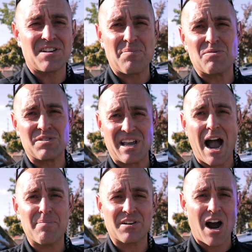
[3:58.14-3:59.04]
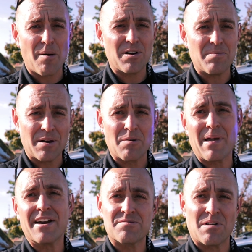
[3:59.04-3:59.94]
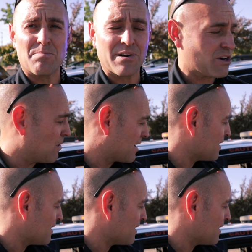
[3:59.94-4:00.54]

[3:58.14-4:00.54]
if something was to happen to Copper, I'd be able to bandage him up pretty quick.